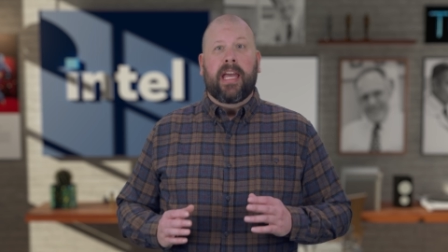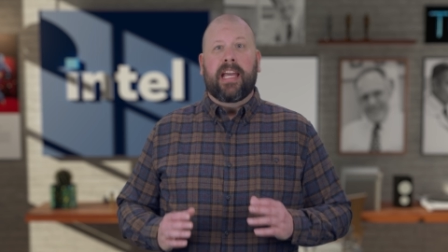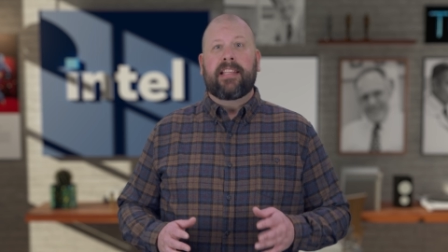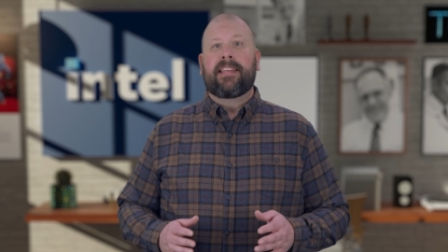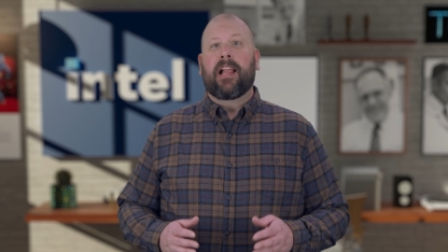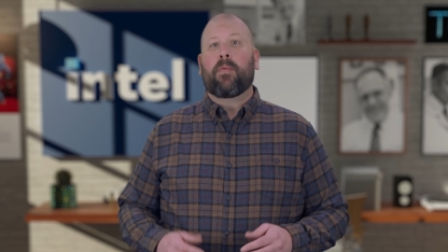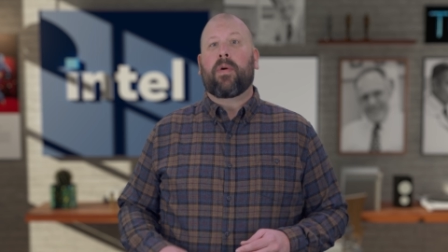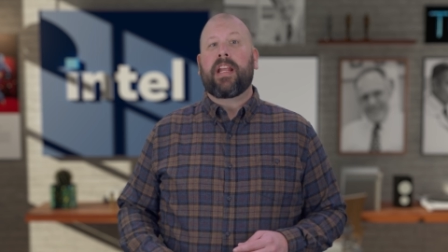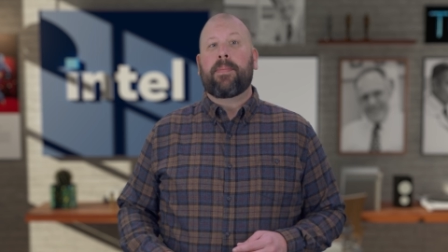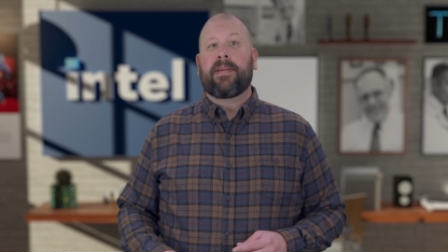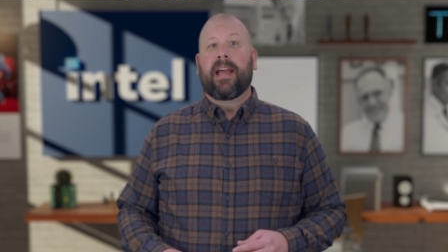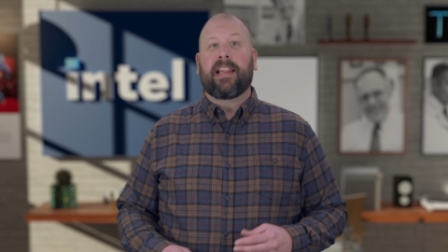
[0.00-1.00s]
Intel
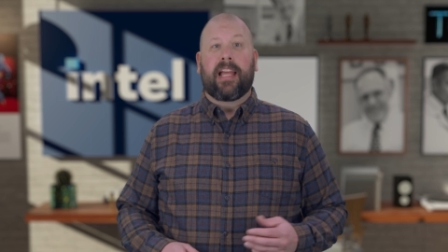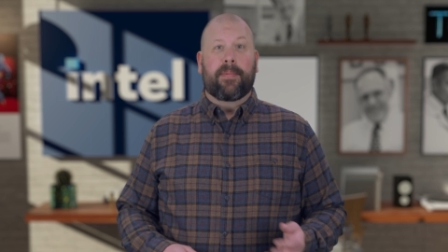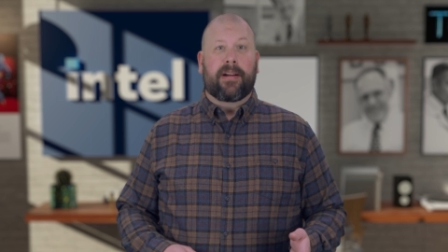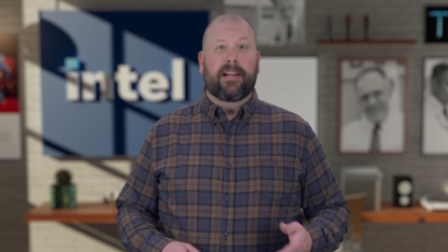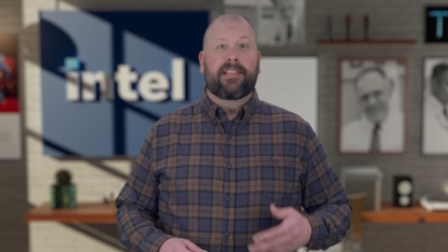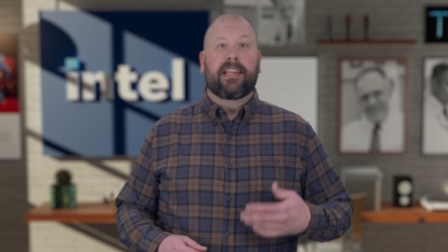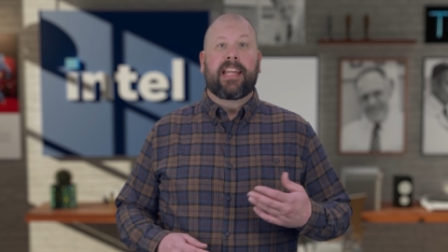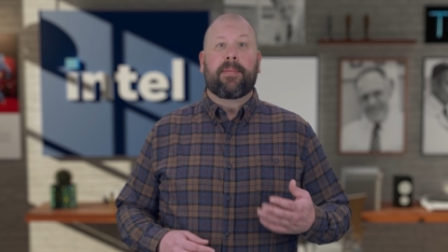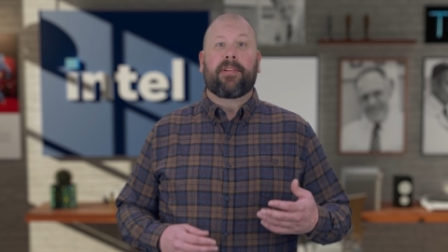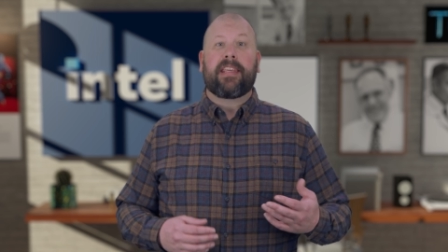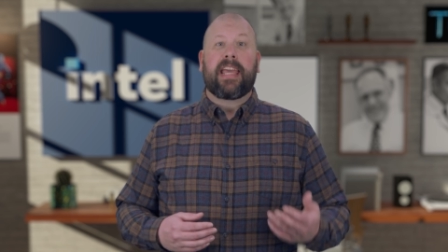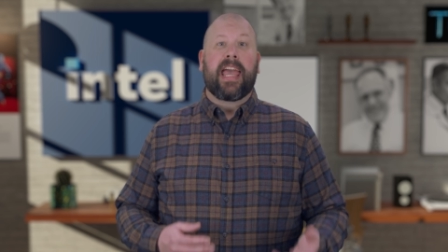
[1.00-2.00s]
OneAPI libraries
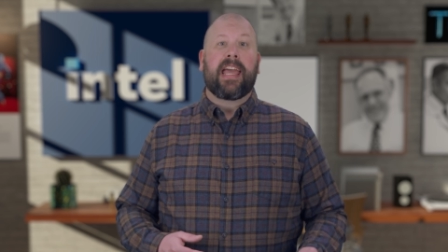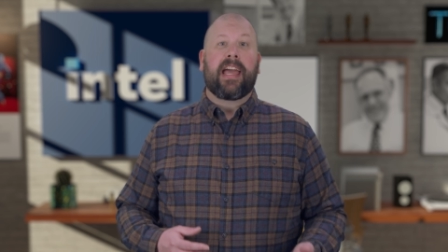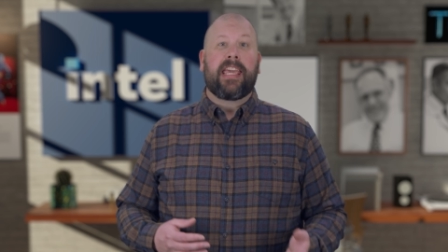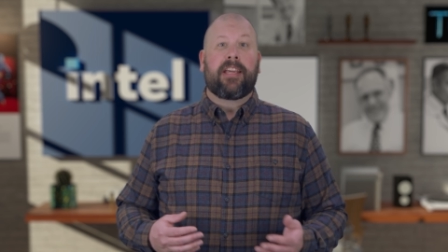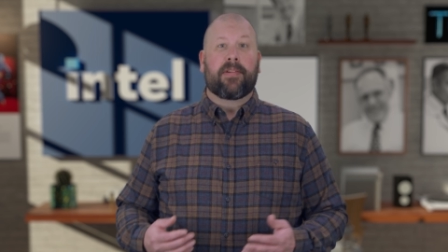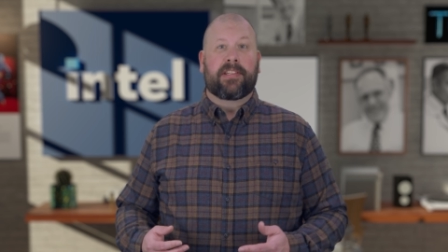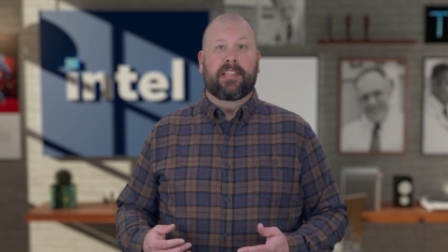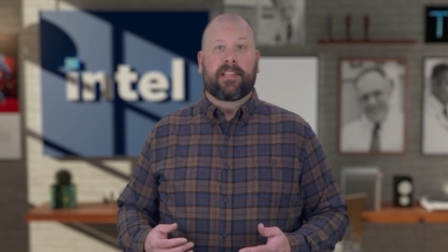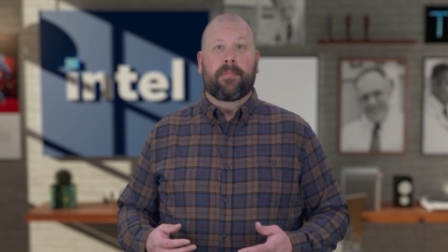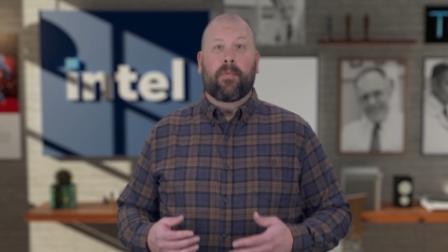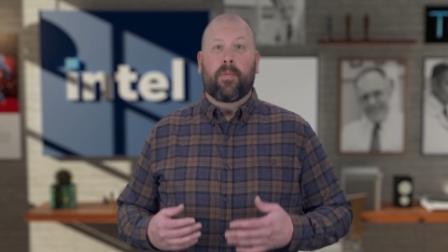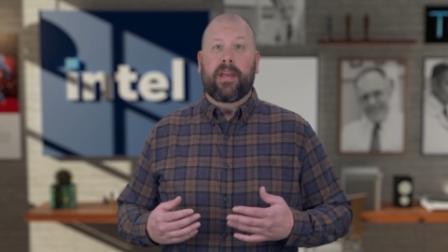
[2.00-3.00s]
enable the AI
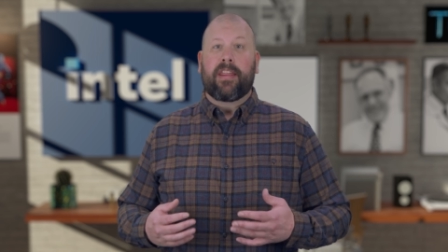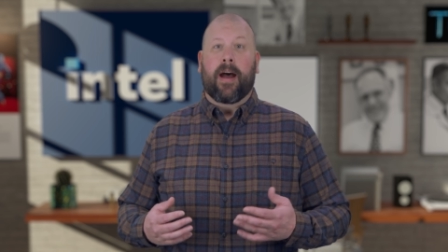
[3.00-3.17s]
ecosystem with